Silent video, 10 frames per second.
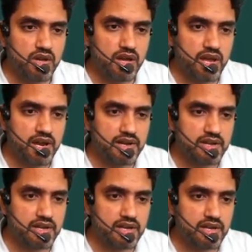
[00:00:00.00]
and
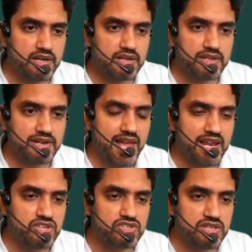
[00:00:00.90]
the
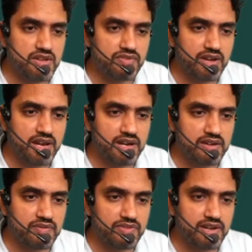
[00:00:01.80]
direction of current
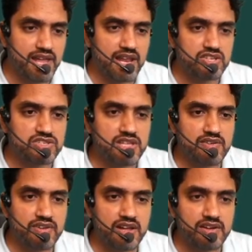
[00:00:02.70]

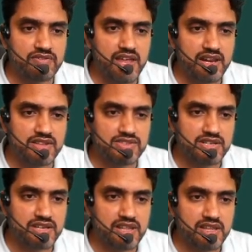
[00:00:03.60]
we are
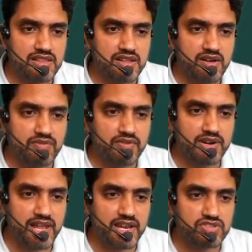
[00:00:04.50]
considering in upward
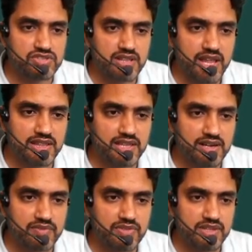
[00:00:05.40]
direction, like that.
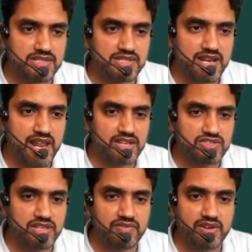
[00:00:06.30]
This is the
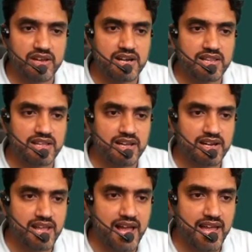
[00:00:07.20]
direction of current, and
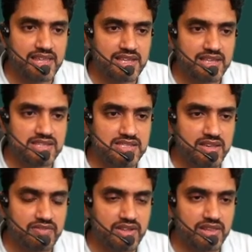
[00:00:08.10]
current I is
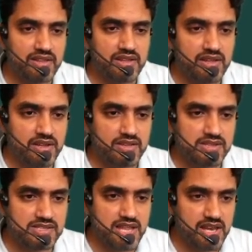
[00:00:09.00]
given.
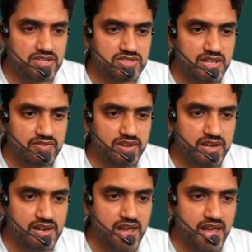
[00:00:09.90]
The direction of
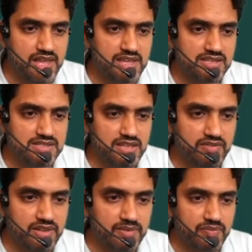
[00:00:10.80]
current I is
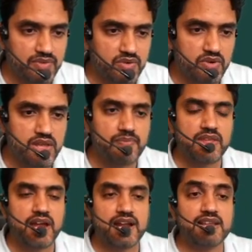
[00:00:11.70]
given. Okay,
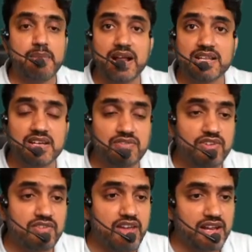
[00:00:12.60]
and the magnetic
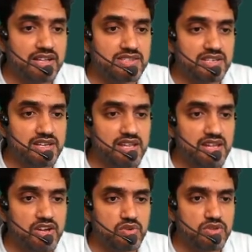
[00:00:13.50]
field we are considering
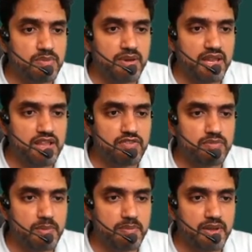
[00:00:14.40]
into the plane of
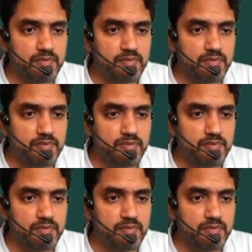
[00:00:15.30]
paper.